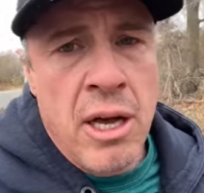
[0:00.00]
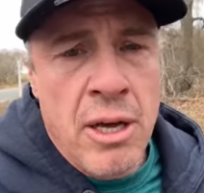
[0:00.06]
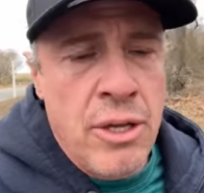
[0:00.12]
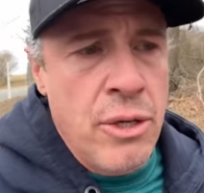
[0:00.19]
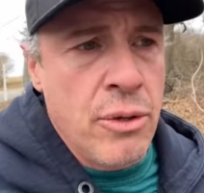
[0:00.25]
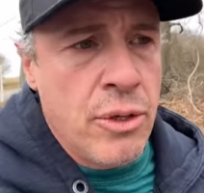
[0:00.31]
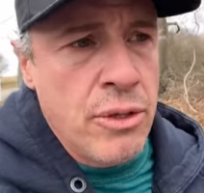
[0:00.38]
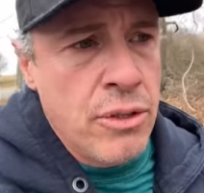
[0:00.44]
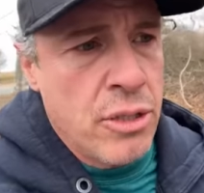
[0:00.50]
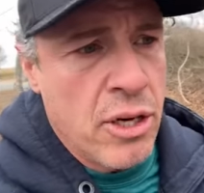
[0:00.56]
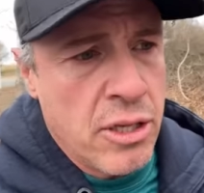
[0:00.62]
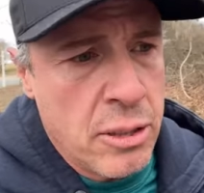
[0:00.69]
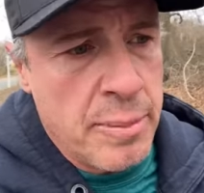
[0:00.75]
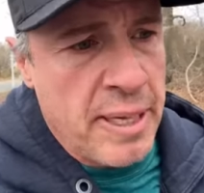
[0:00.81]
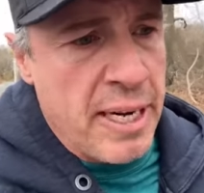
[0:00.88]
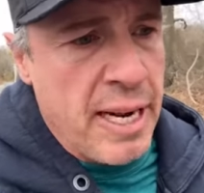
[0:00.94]
You can
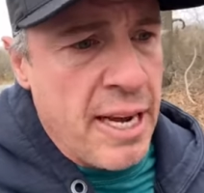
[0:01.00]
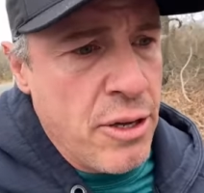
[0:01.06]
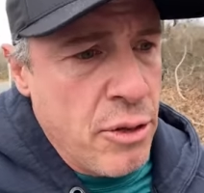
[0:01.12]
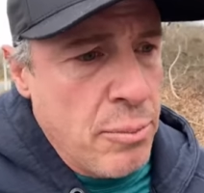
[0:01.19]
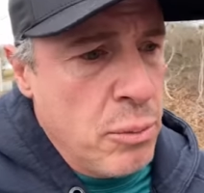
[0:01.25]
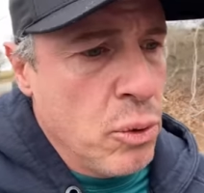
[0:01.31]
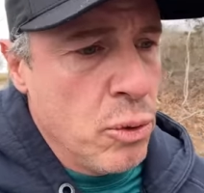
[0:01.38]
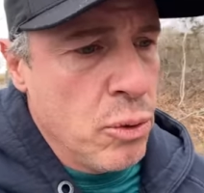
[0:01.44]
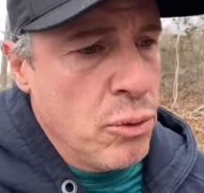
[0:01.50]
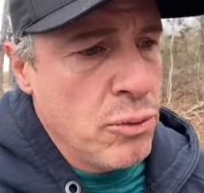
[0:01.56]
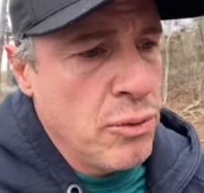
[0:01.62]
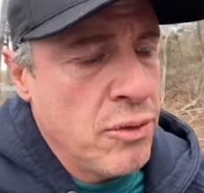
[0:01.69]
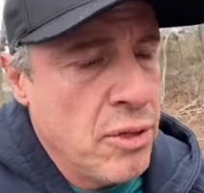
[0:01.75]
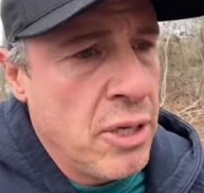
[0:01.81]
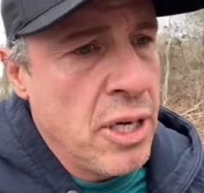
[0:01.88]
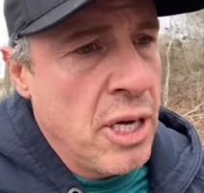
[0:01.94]
talk about how you
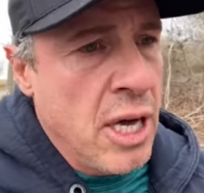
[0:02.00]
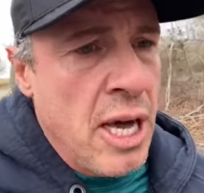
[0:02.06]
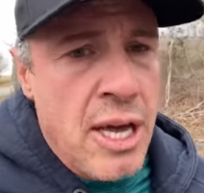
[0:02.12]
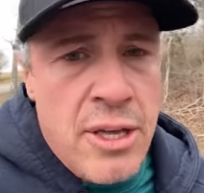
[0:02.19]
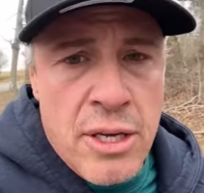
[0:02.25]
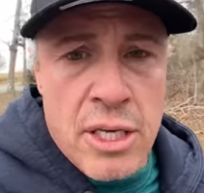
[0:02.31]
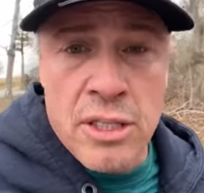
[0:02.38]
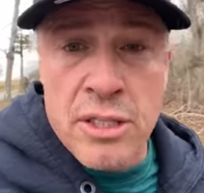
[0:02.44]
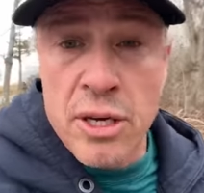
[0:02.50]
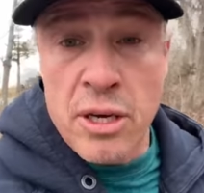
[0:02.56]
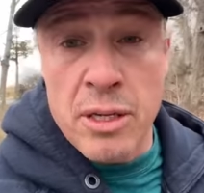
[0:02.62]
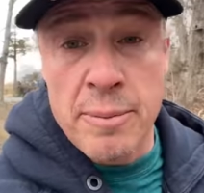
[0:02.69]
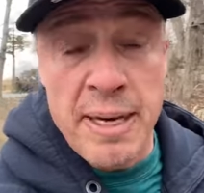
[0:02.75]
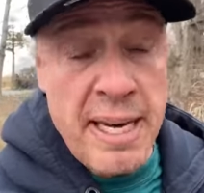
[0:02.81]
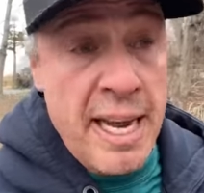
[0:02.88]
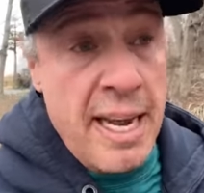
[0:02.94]
move. You can talk
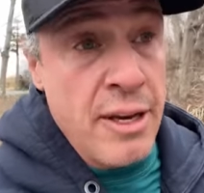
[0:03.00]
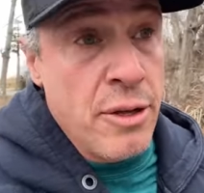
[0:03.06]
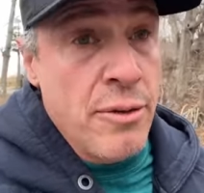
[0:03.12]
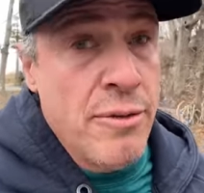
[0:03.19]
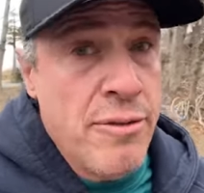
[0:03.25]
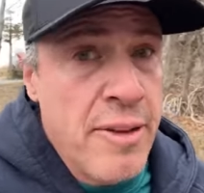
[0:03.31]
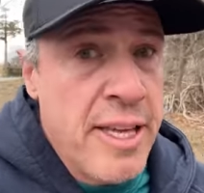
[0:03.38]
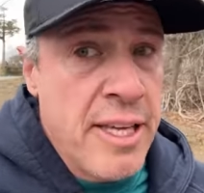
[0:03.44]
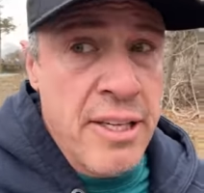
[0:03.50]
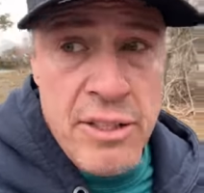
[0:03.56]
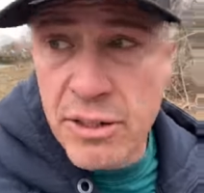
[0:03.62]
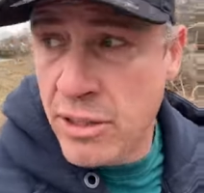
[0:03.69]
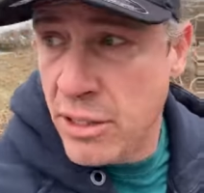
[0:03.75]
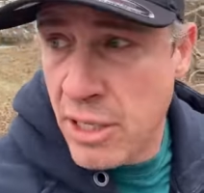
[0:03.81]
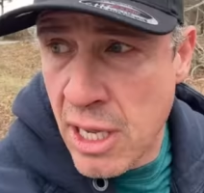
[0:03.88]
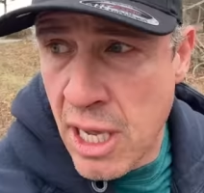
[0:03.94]
about how you
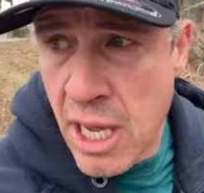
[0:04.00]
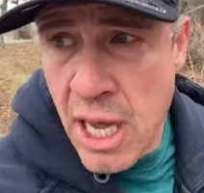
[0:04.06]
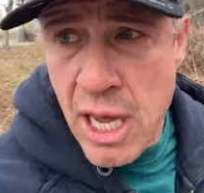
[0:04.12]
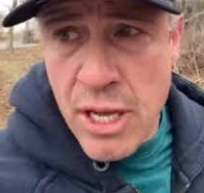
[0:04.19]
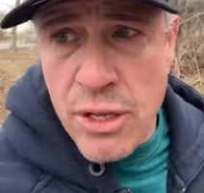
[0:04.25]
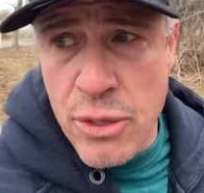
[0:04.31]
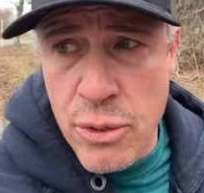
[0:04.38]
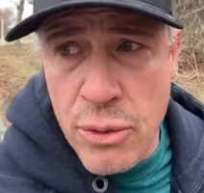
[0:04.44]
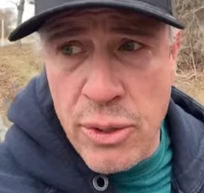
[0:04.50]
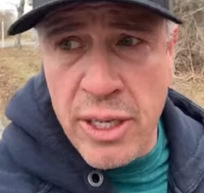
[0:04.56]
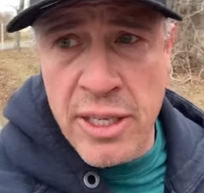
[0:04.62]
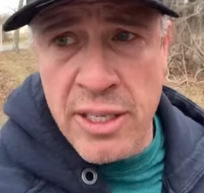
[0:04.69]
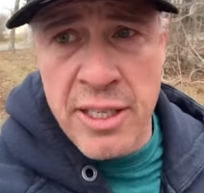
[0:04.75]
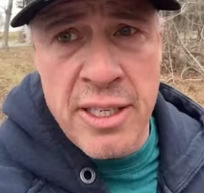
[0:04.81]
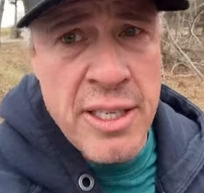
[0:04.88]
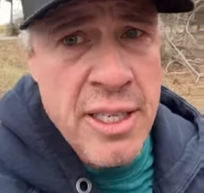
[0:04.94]
feel. You
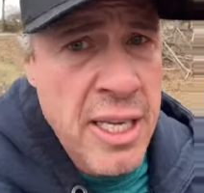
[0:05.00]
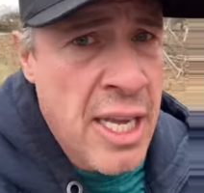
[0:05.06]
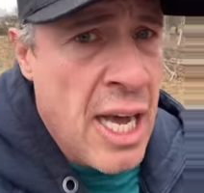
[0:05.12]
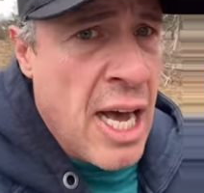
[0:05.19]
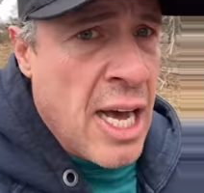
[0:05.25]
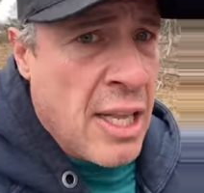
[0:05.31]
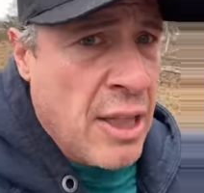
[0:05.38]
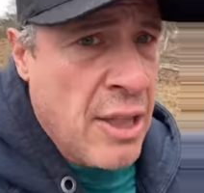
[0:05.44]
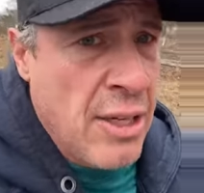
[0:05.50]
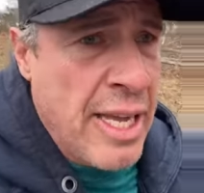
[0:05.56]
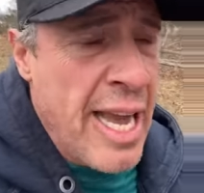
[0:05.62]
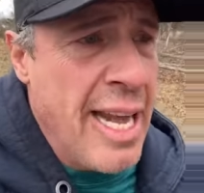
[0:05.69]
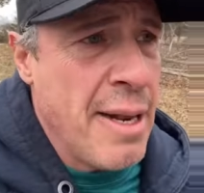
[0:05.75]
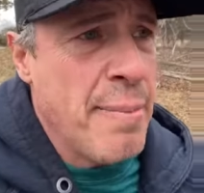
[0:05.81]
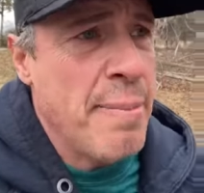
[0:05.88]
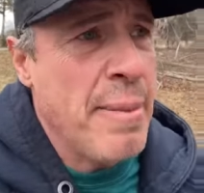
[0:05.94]
can look
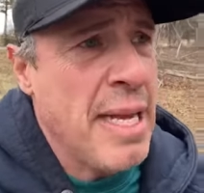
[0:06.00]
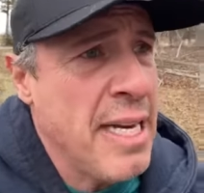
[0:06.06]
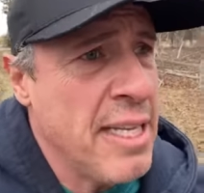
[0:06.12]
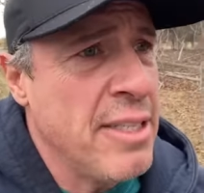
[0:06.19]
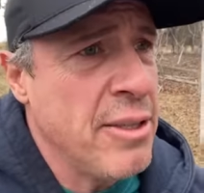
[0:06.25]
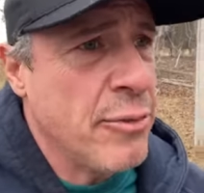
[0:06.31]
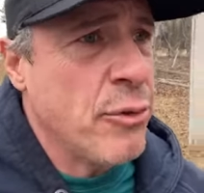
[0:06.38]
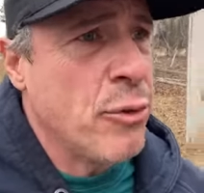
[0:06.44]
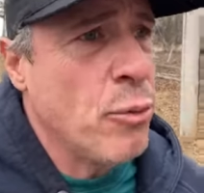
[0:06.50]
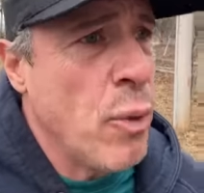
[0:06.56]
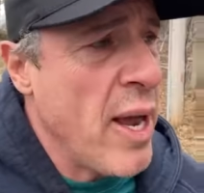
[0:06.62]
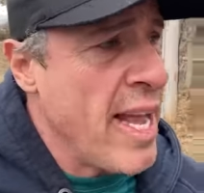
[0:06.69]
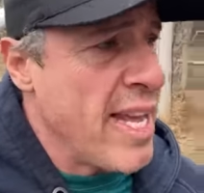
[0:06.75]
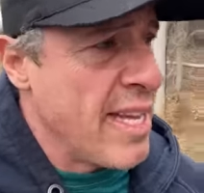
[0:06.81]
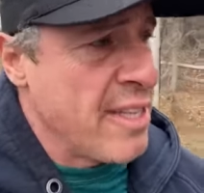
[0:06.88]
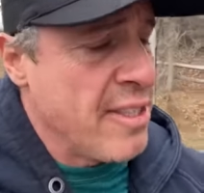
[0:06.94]
at it many different
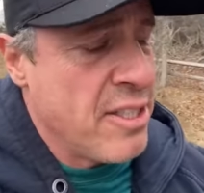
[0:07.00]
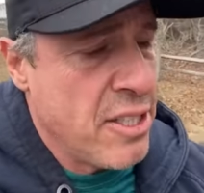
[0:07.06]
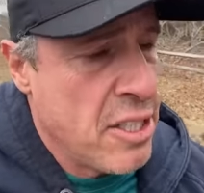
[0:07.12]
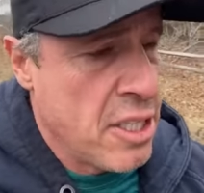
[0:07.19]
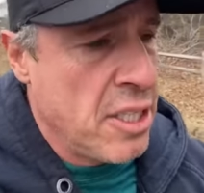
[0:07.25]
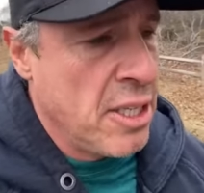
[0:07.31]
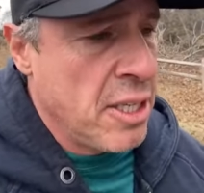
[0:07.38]
ways.